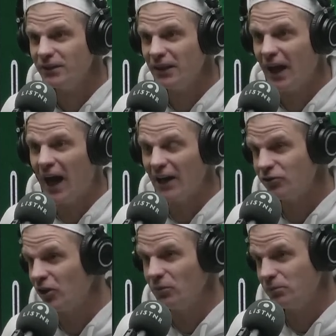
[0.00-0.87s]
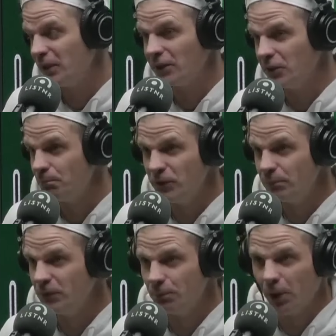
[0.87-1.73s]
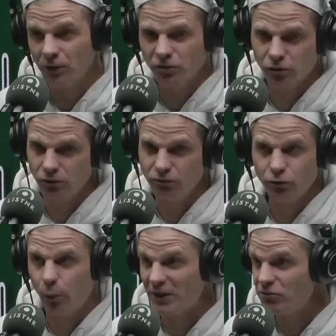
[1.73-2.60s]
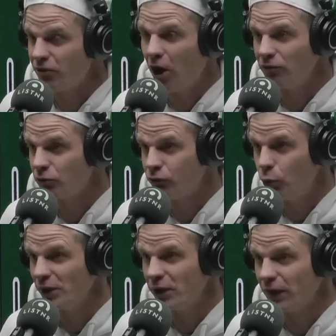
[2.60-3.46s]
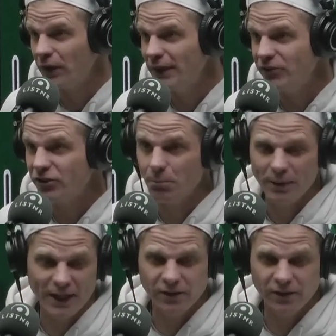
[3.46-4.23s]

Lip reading: So your blokes sort of 25 to 40 on the list compared